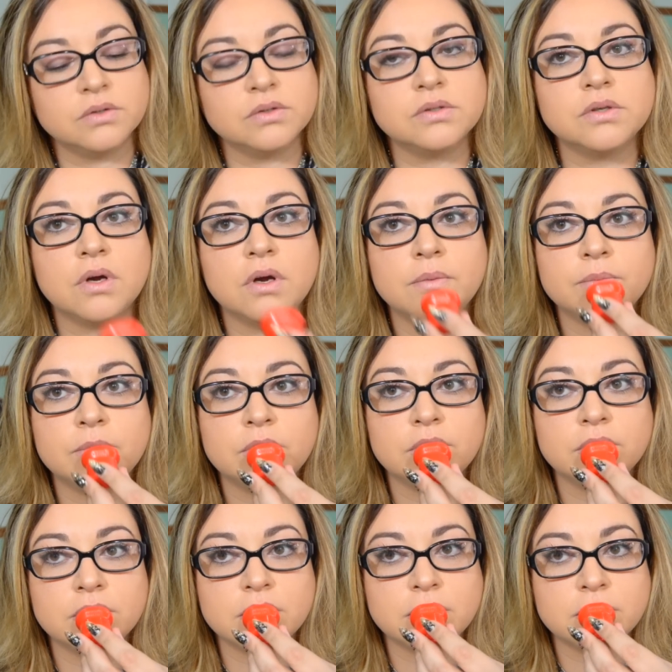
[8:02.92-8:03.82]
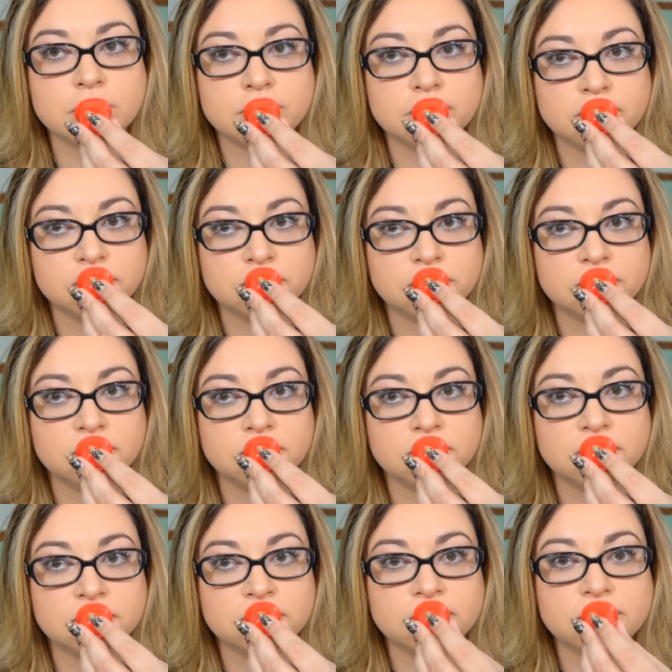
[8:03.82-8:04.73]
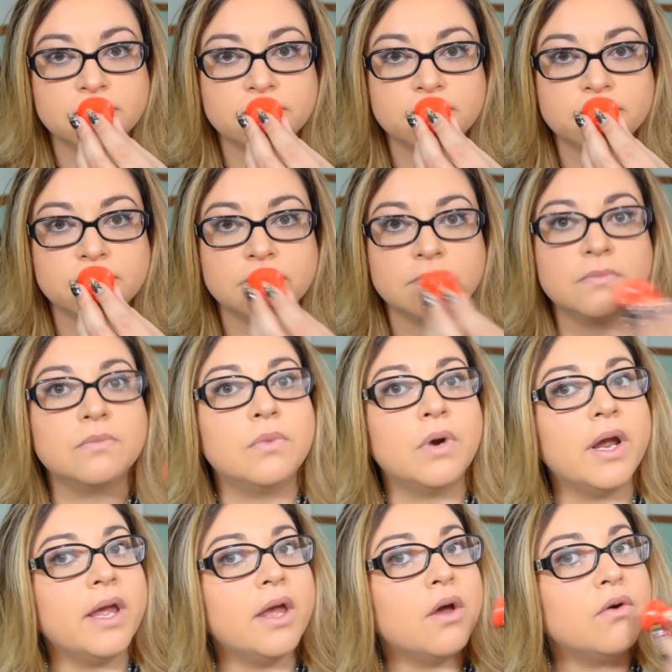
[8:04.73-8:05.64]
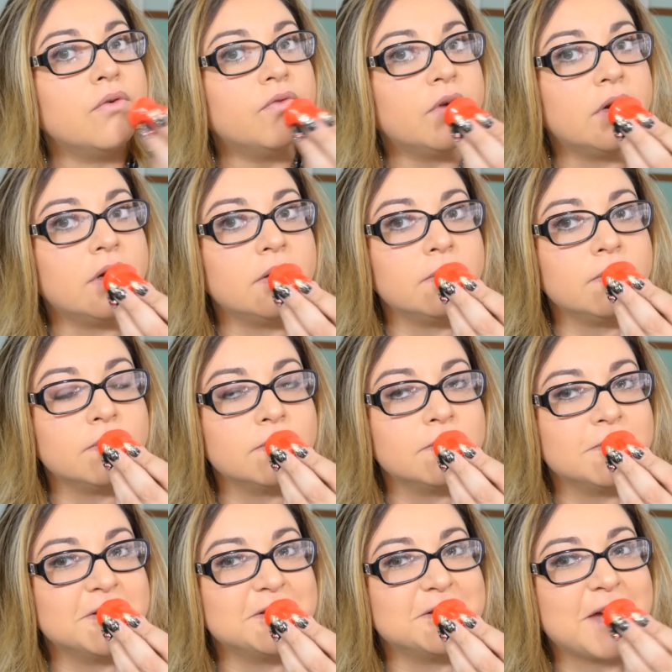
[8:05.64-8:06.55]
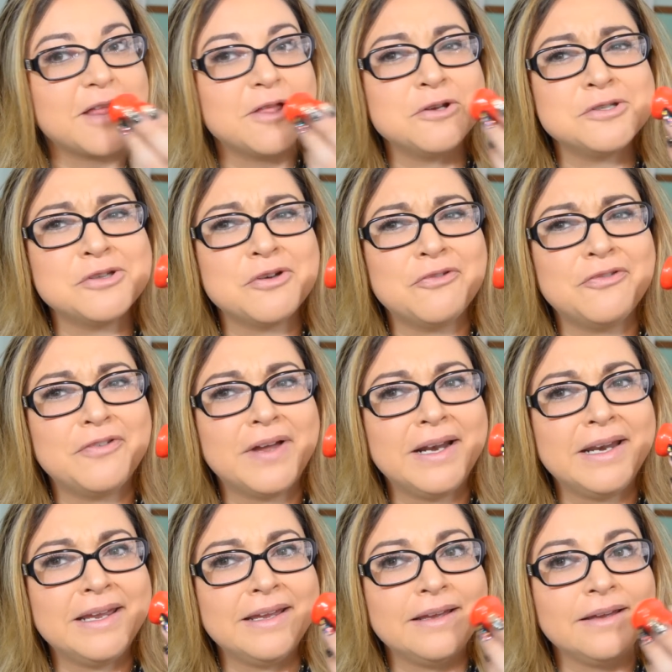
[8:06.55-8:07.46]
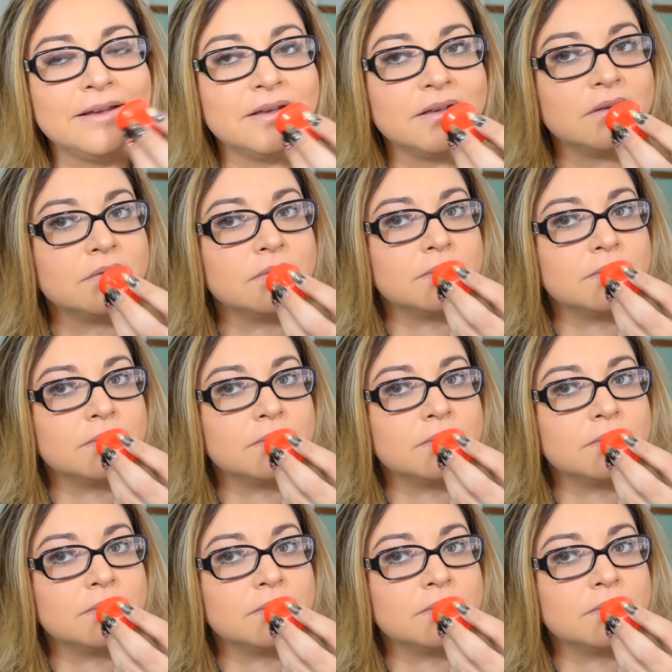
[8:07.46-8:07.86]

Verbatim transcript: And so I'm going to go right over. This, I look so funny.